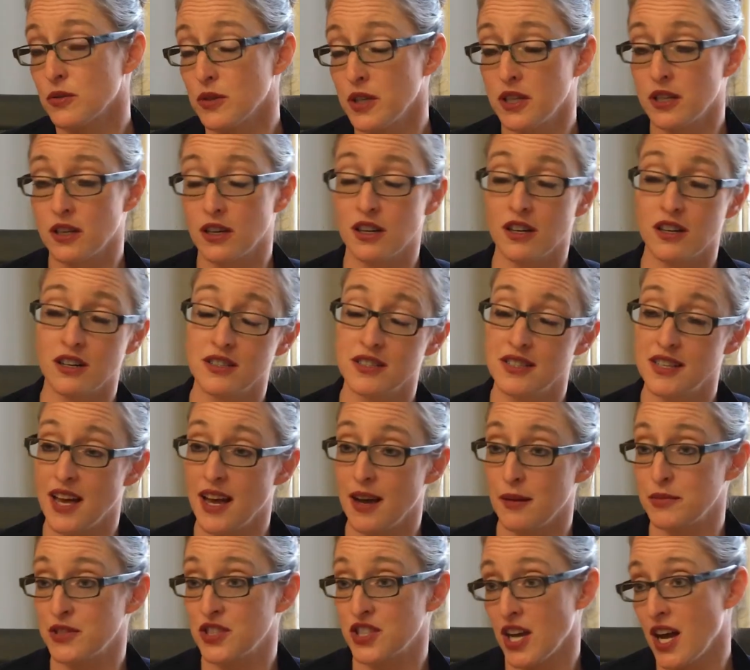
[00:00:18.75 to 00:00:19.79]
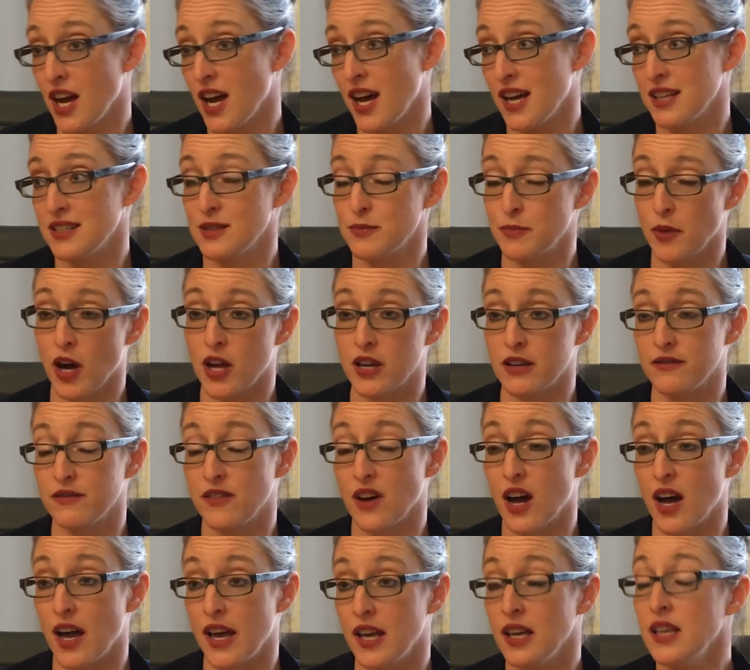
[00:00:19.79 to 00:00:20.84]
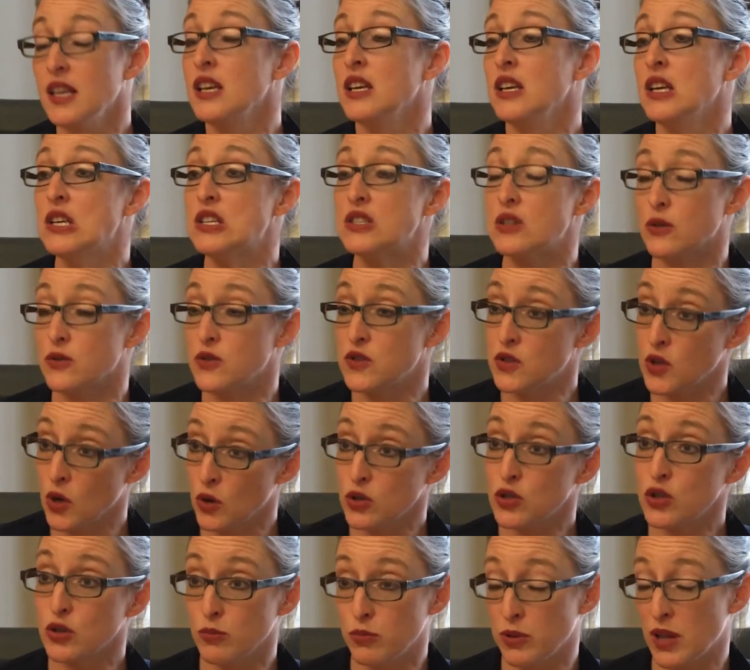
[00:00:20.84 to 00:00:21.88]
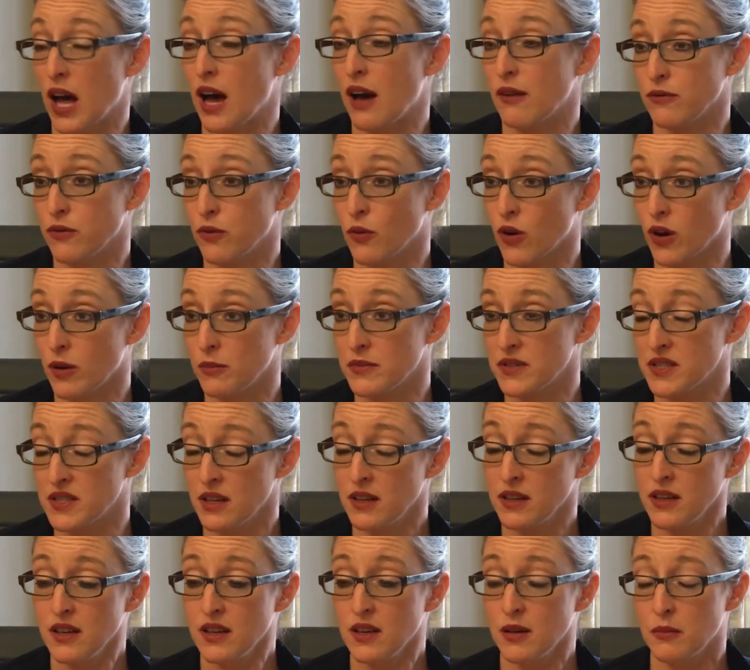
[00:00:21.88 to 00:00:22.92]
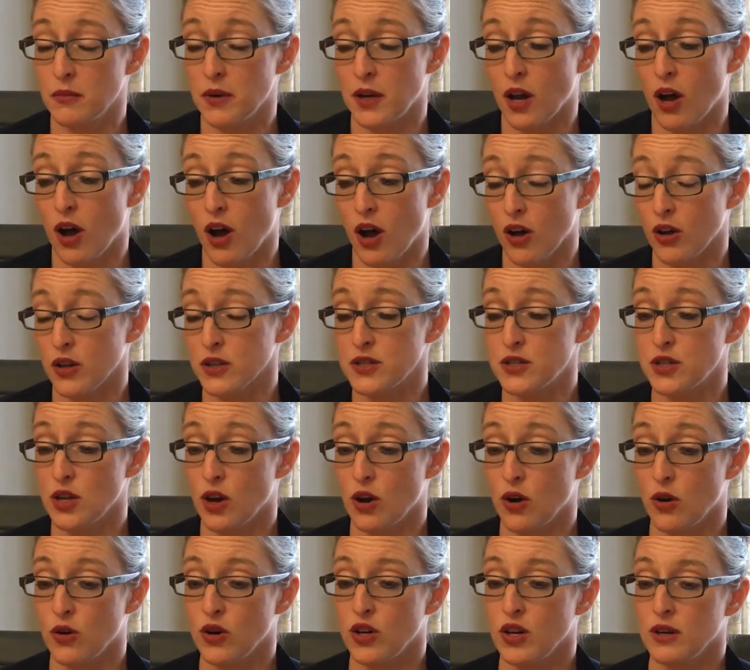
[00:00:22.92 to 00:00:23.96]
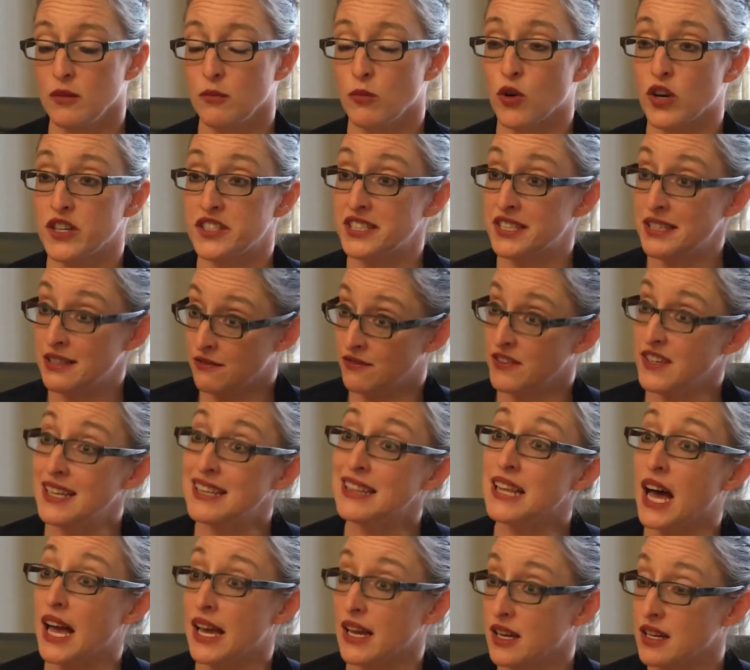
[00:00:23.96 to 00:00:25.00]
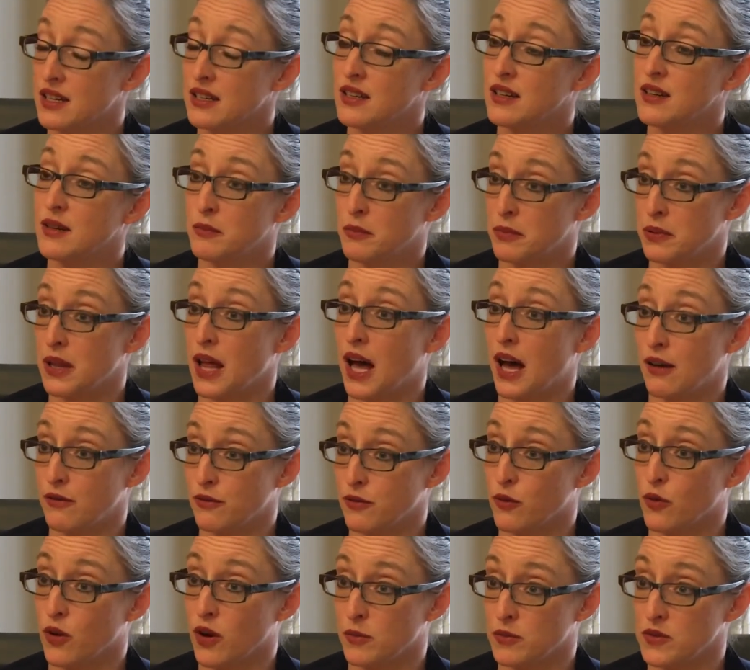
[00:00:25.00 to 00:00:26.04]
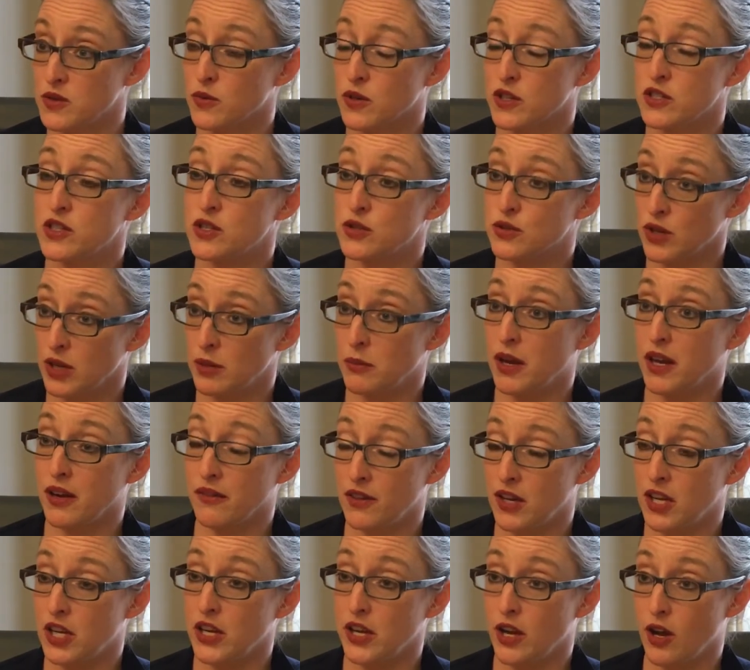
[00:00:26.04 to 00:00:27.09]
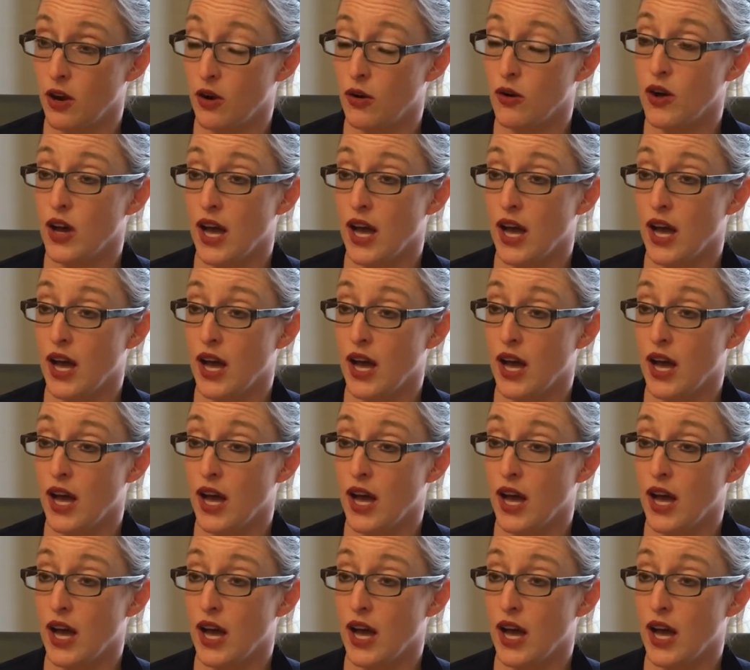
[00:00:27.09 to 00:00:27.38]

Twitter, Snapchat, Spotify, so social platforms, but also more TV like platforms where streaming video